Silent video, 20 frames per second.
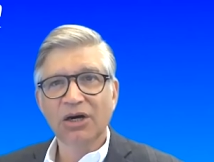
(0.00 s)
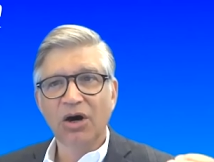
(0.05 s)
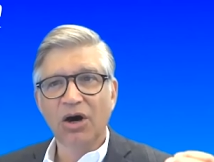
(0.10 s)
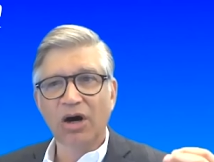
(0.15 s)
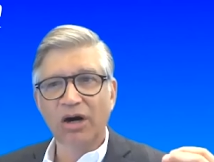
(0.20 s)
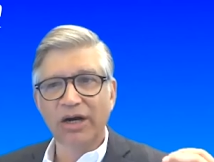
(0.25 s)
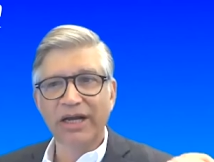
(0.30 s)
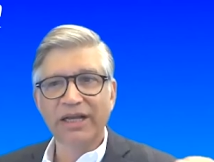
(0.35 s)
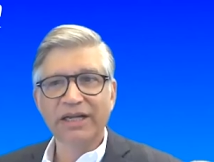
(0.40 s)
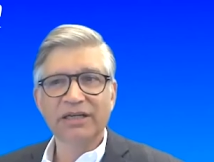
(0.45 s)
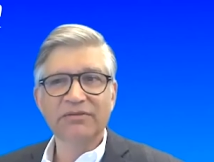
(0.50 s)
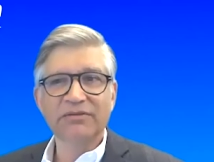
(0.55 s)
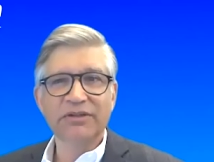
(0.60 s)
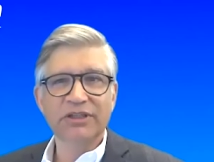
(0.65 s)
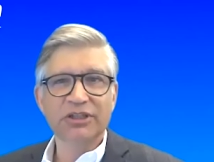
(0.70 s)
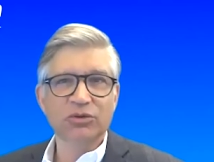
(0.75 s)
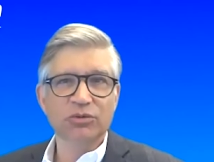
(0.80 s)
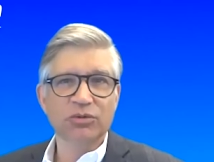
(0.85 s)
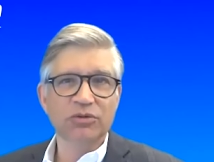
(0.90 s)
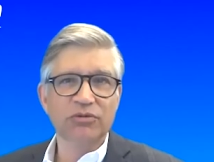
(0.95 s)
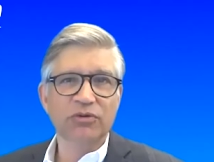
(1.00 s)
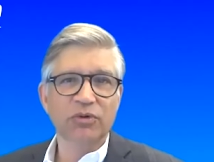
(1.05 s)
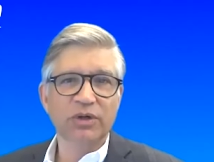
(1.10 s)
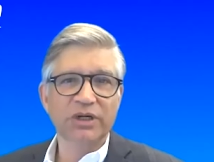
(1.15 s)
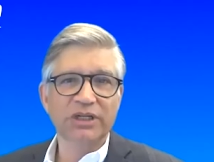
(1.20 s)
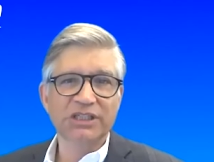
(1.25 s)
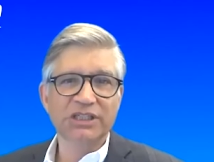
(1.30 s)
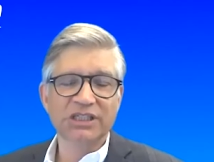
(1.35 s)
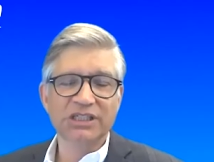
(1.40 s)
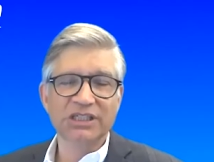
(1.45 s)
our individual
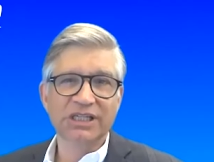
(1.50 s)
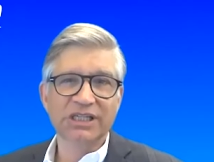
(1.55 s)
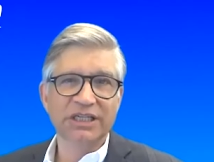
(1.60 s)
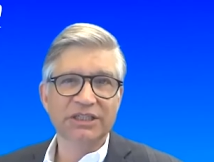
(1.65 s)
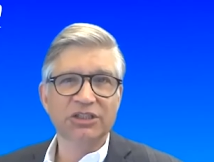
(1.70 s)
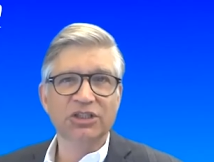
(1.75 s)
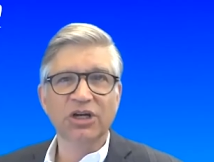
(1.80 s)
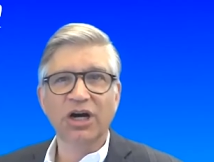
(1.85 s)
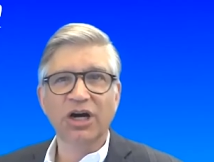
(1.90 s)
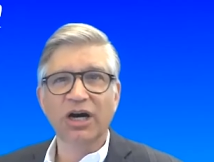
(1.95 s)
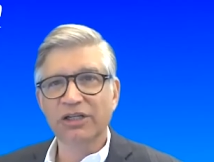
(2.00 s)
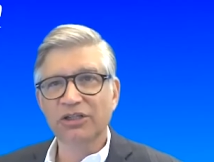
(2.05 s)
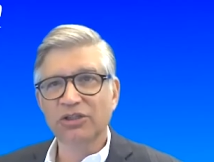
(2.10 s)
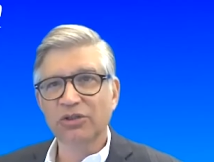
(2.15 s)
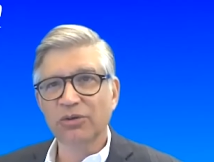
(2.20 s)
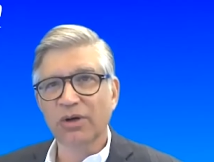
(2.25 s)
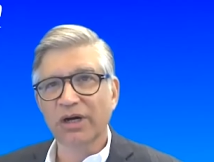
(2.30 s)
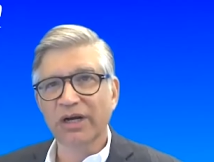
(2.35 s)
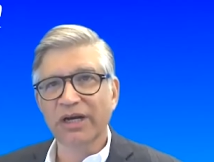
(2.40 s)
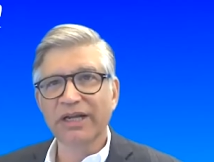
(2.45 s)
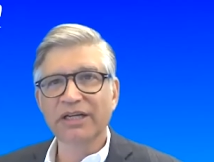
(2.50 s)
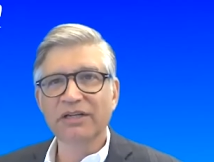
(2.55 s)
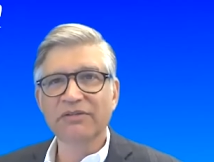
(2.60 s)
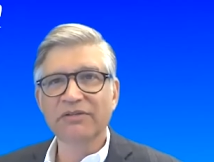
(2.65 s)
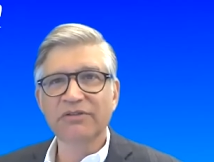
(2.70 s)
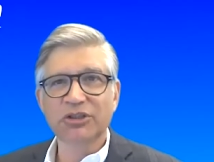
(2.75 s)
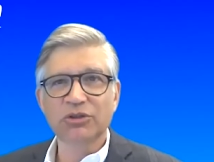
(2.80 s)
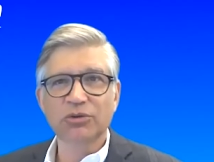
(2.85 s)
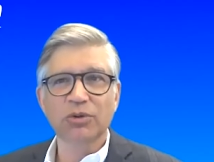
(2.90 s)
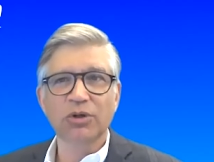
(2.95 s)
voices and then talking to our
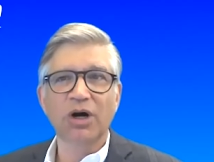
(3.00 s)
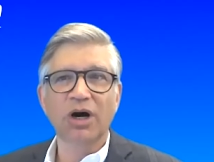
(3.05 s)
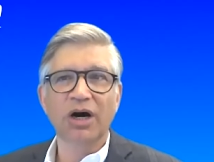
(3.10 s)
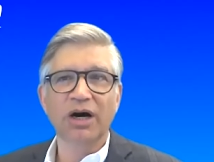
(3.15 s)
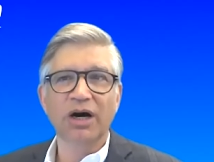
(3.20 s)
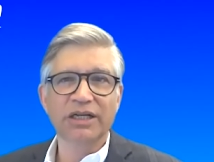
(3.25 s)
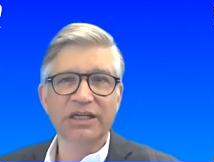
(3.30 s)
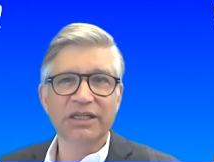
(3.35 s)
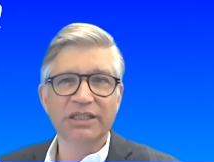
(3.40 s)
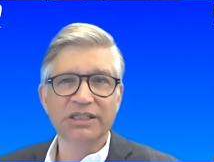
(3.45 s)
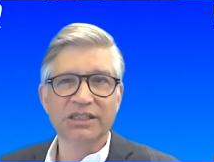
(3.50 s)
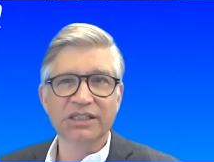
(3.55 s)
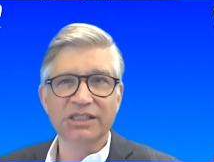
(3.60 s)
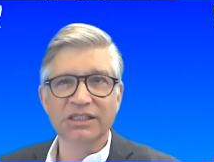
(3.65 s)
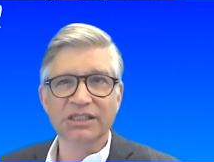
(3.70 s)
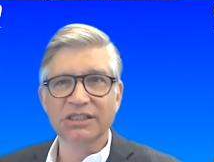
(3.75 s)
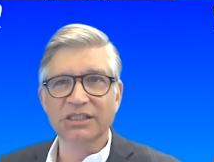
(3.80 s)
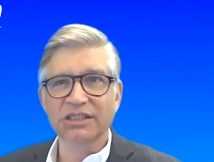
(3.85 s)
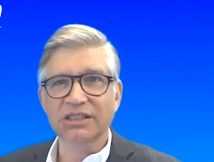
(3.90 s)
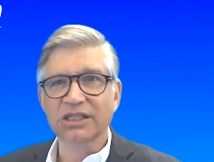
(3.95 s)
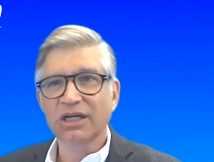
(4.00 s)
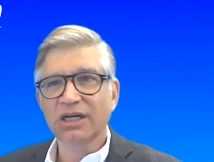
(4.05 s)
individual audiences,